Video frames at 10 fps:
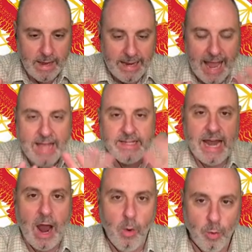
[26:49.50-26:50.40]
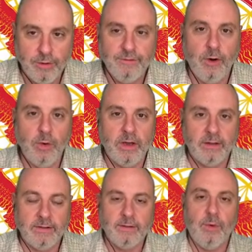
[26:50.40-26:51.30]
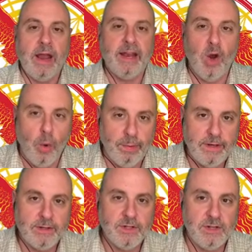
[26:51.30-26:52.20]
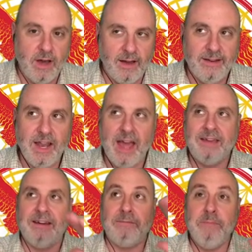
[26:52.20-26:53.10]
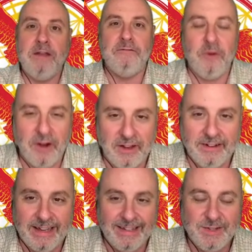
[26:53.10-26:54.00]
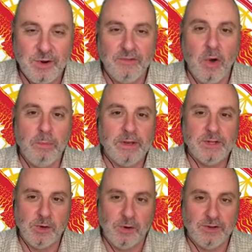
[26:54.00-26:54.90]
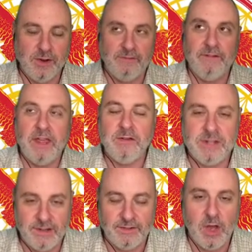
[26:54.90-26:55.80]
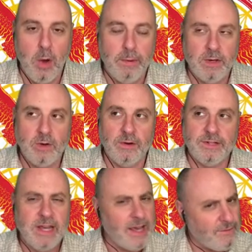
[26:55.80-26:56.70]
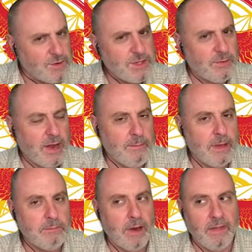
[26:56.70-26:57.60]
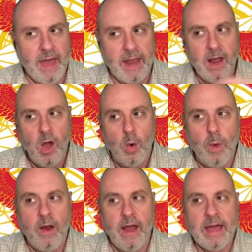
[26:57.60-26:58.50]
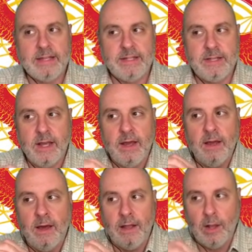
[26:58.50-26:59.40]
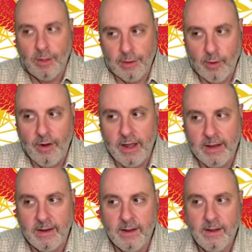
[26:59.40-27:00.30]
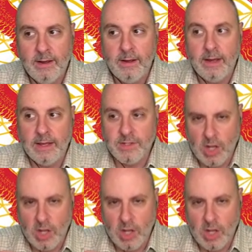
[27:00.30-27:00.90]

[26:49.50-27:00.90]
it has an outward focus, right? An open, like metaphorically, sort of open doors, right? Figuratively open doors, if you see what I mean by that. Whereas Lothlorien is